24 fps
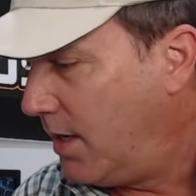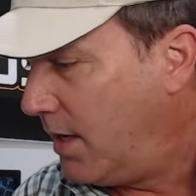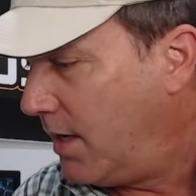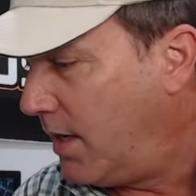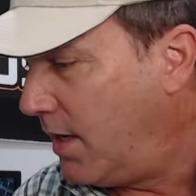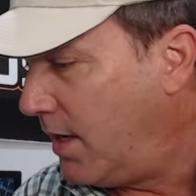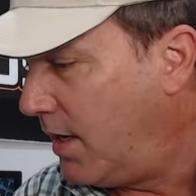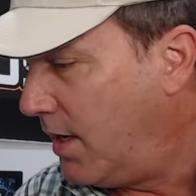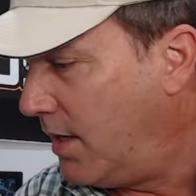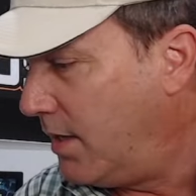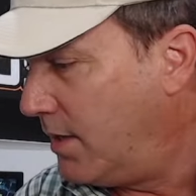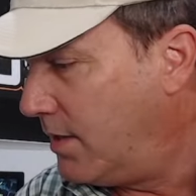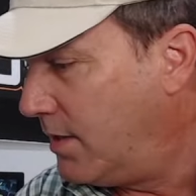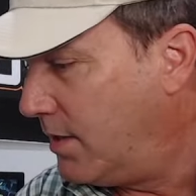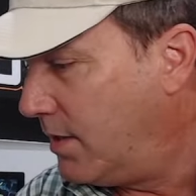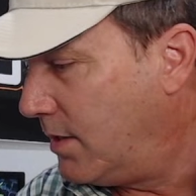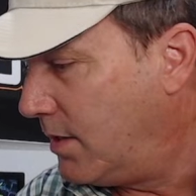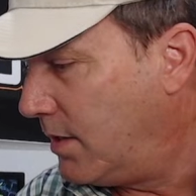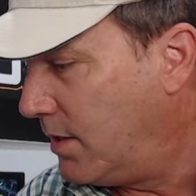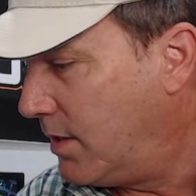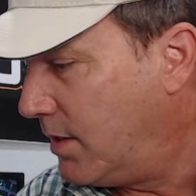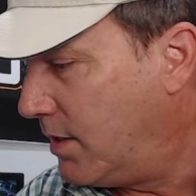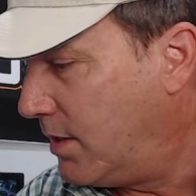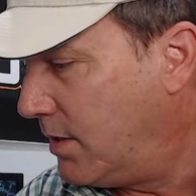And
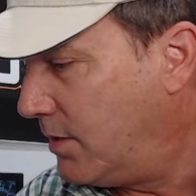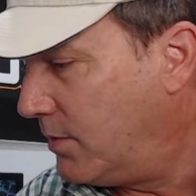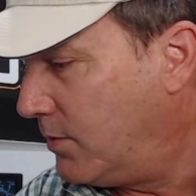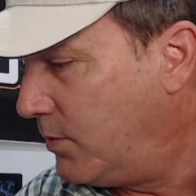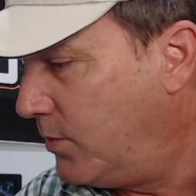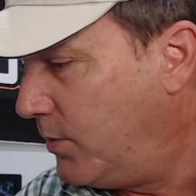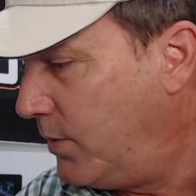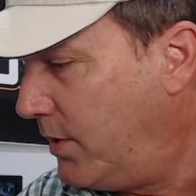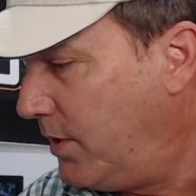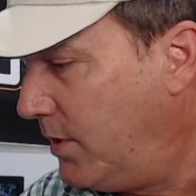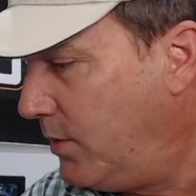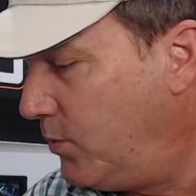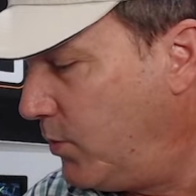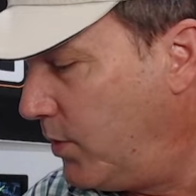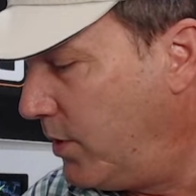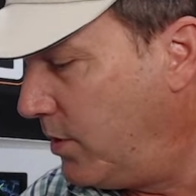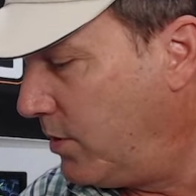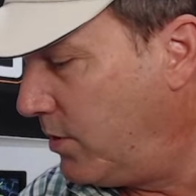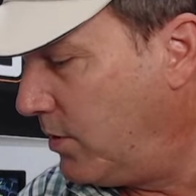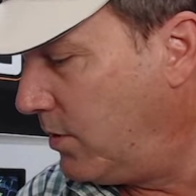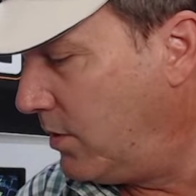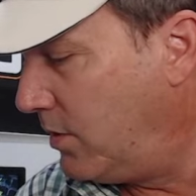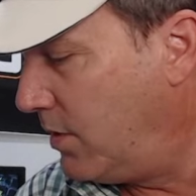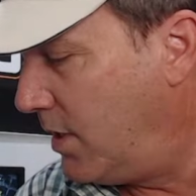we
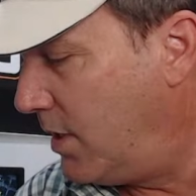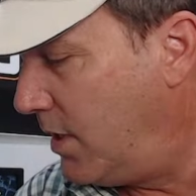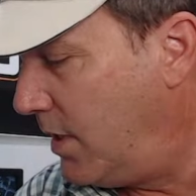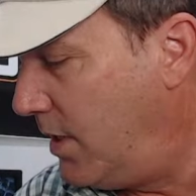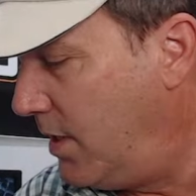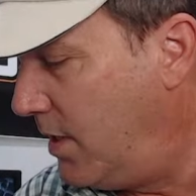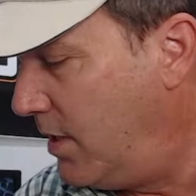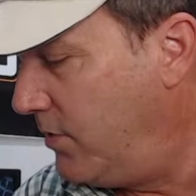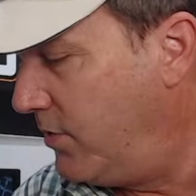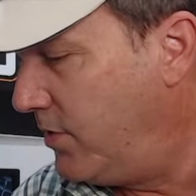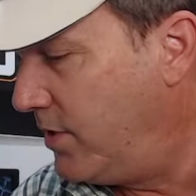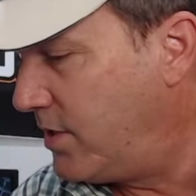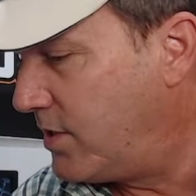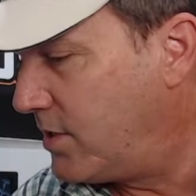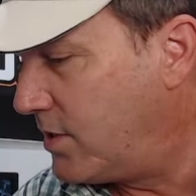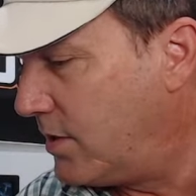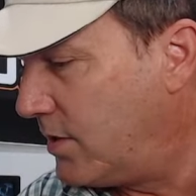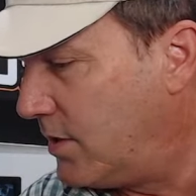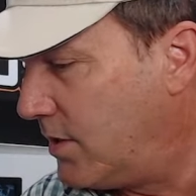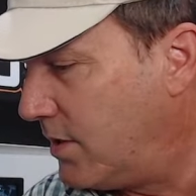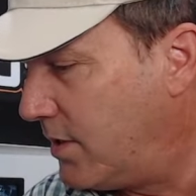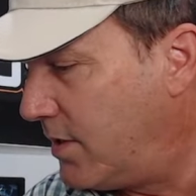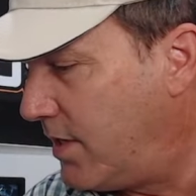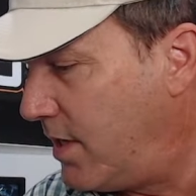will end this
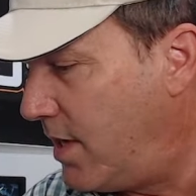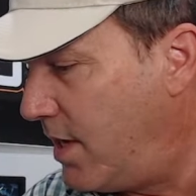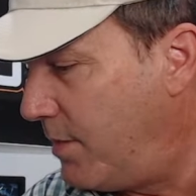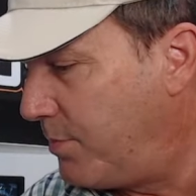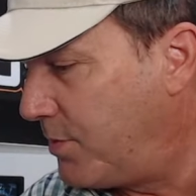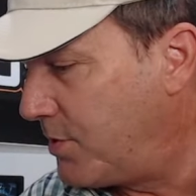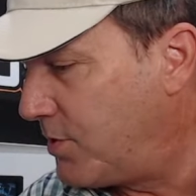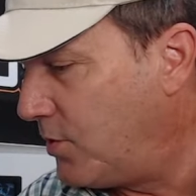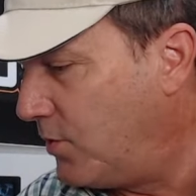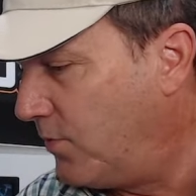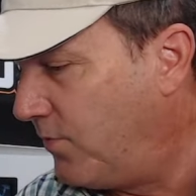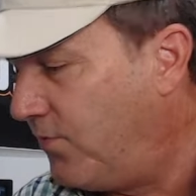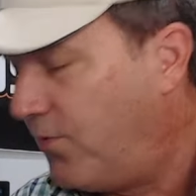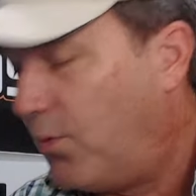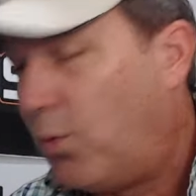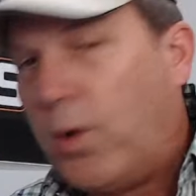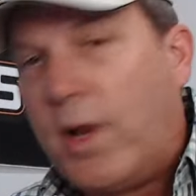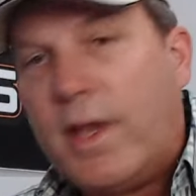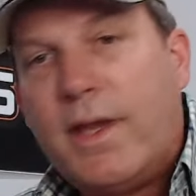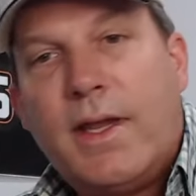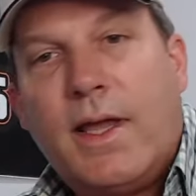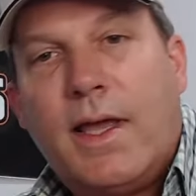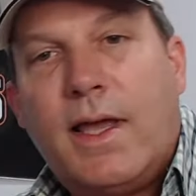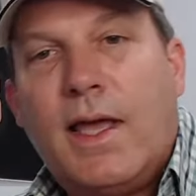episode
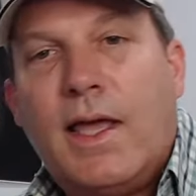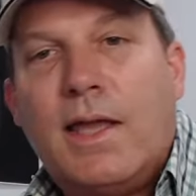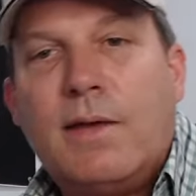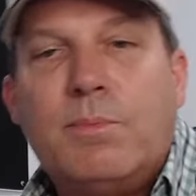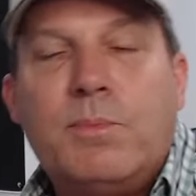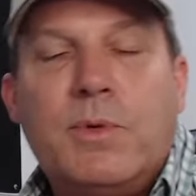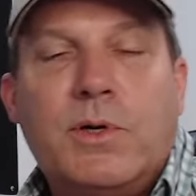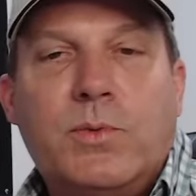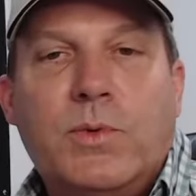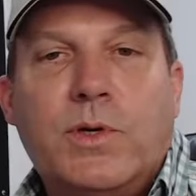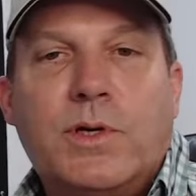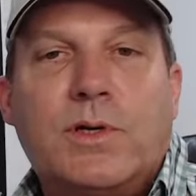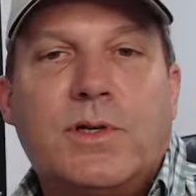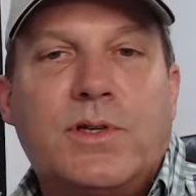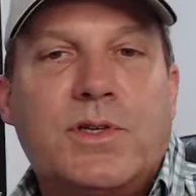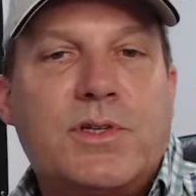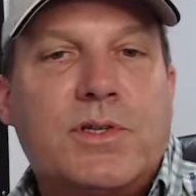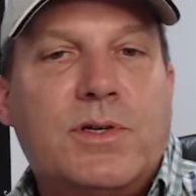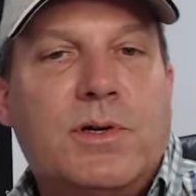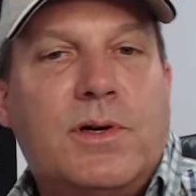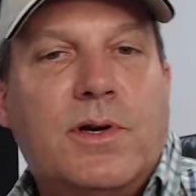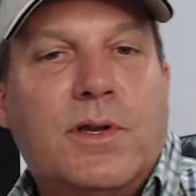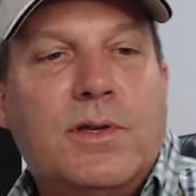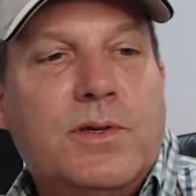49, but we're going to
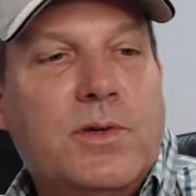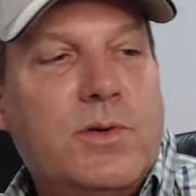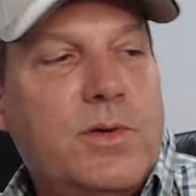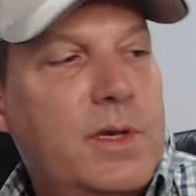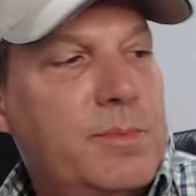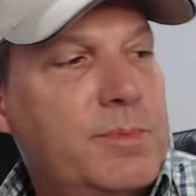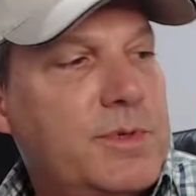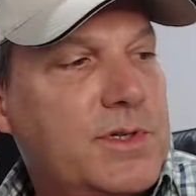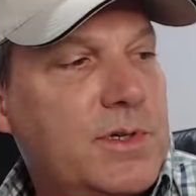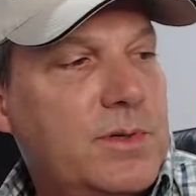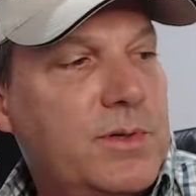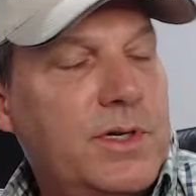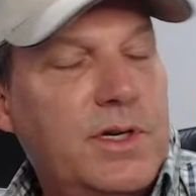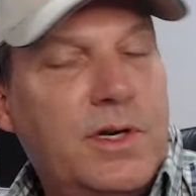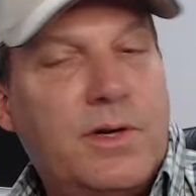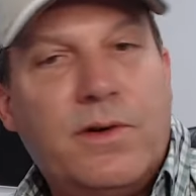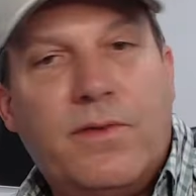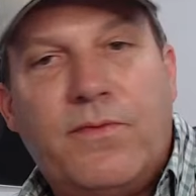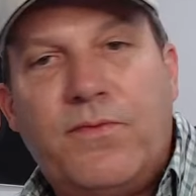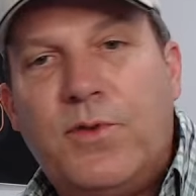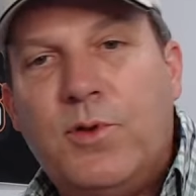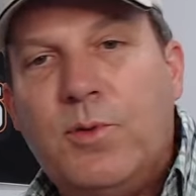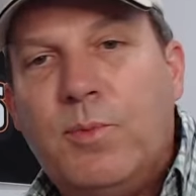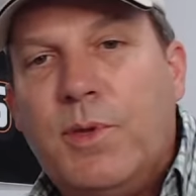start a new episode here
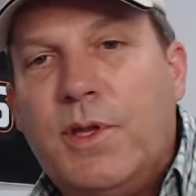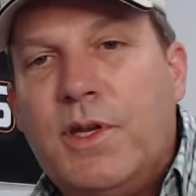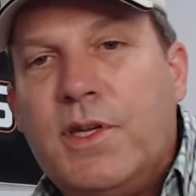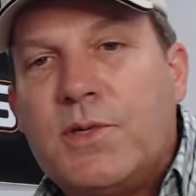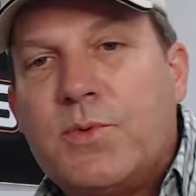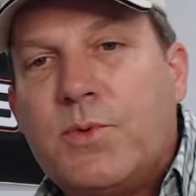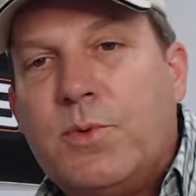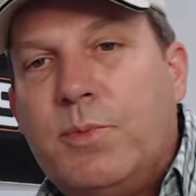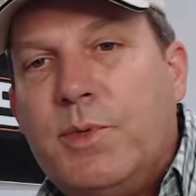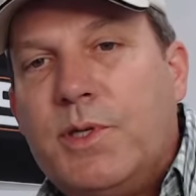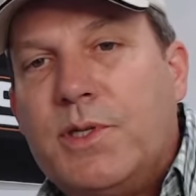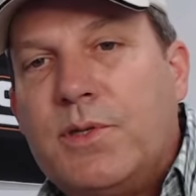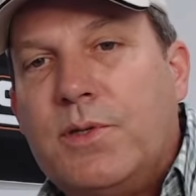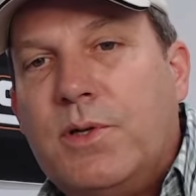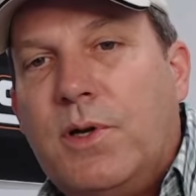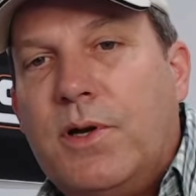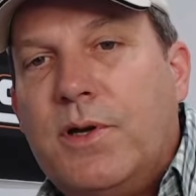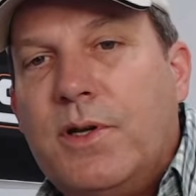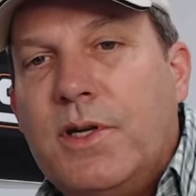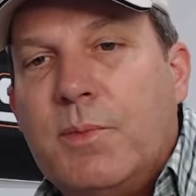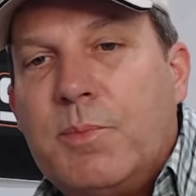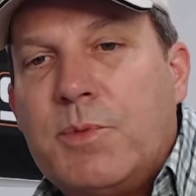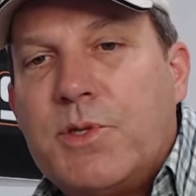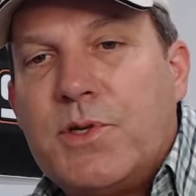in a few minutes. We'll be
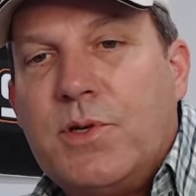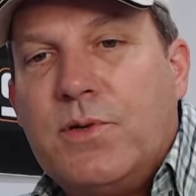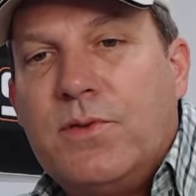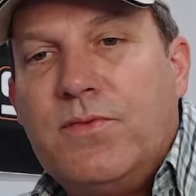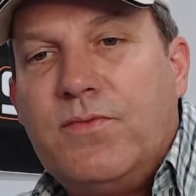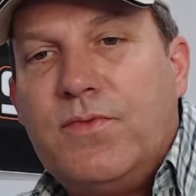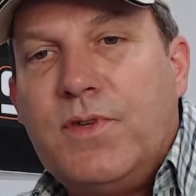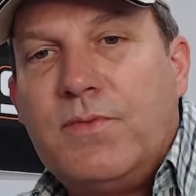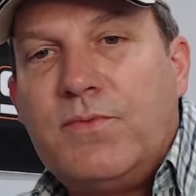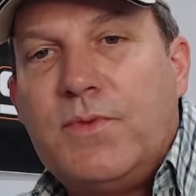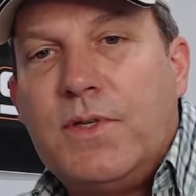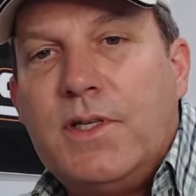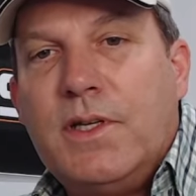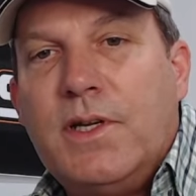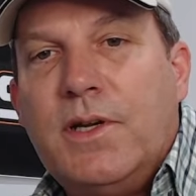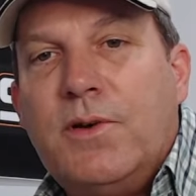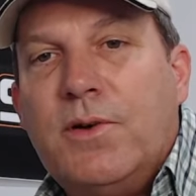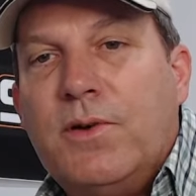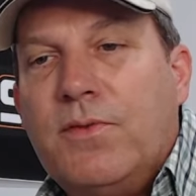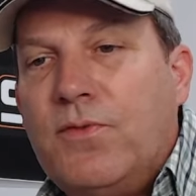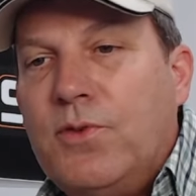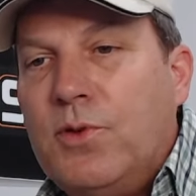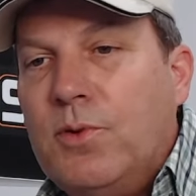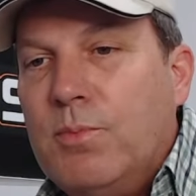starting episode 50
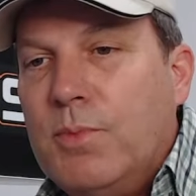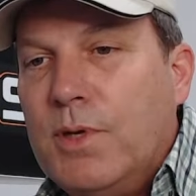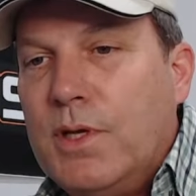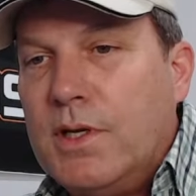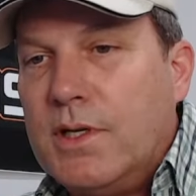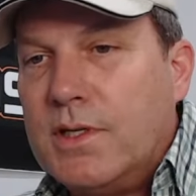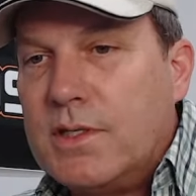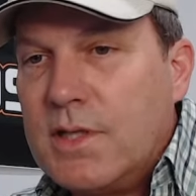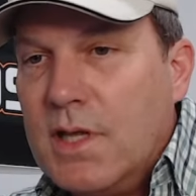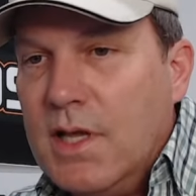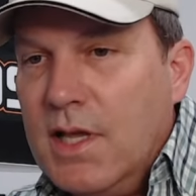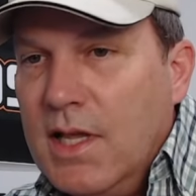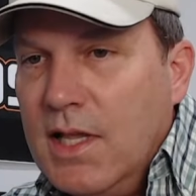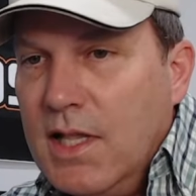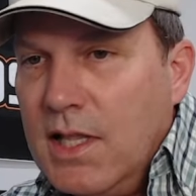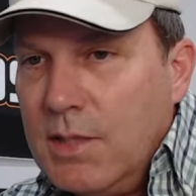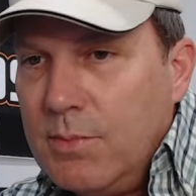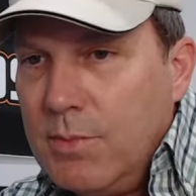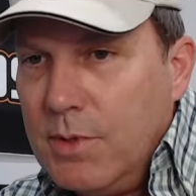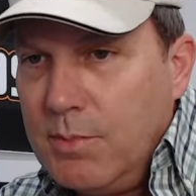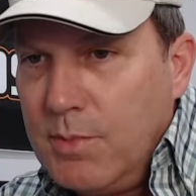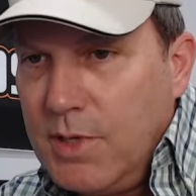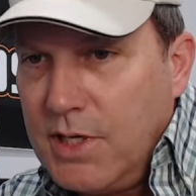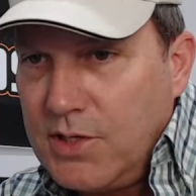here in a few minutes.
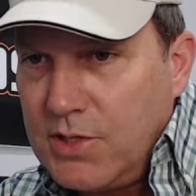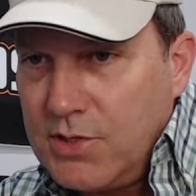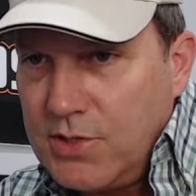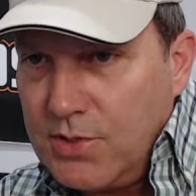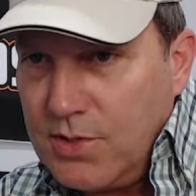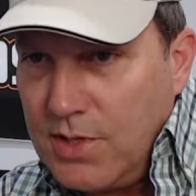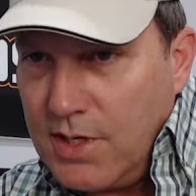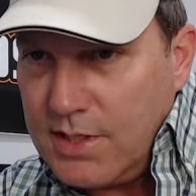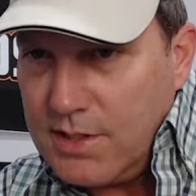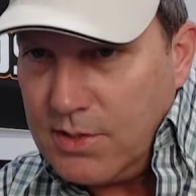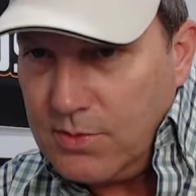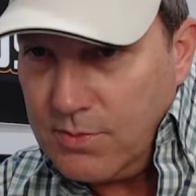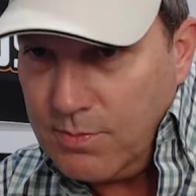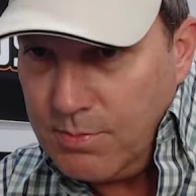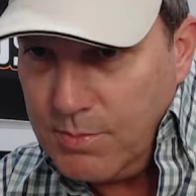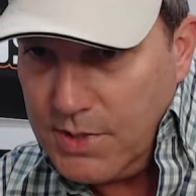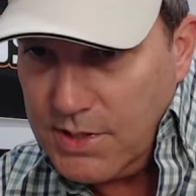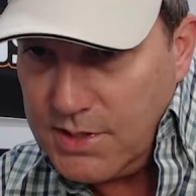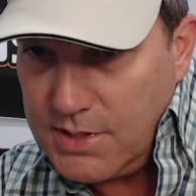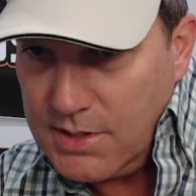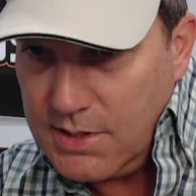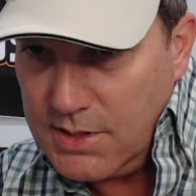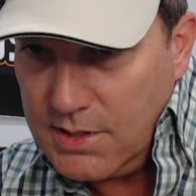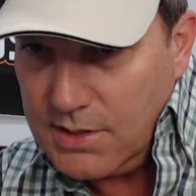Let me make sure I don't
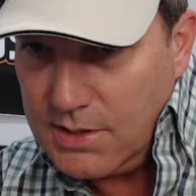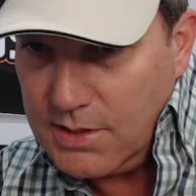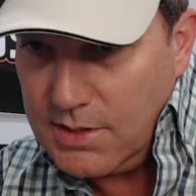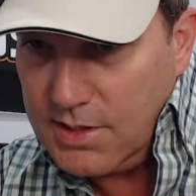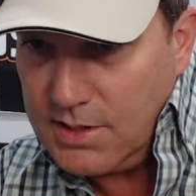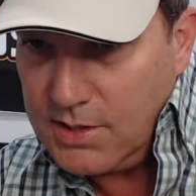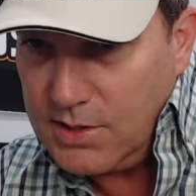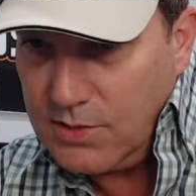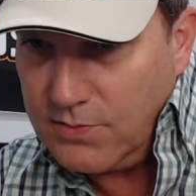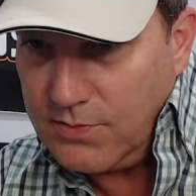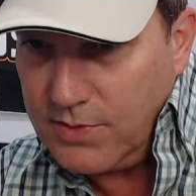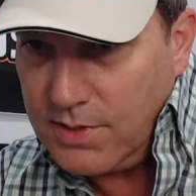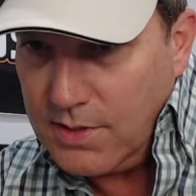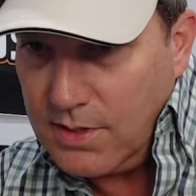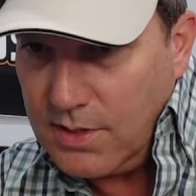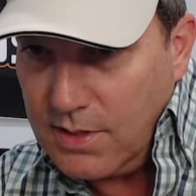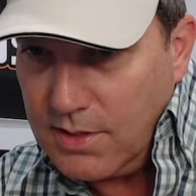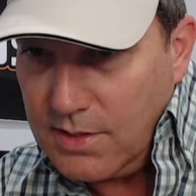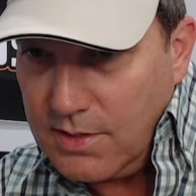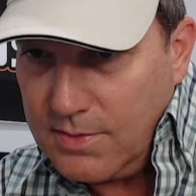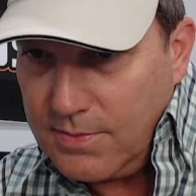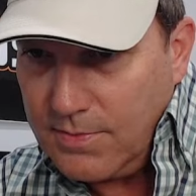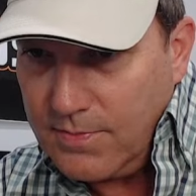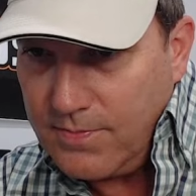miss anything over
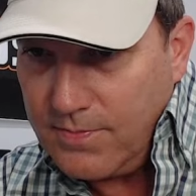here.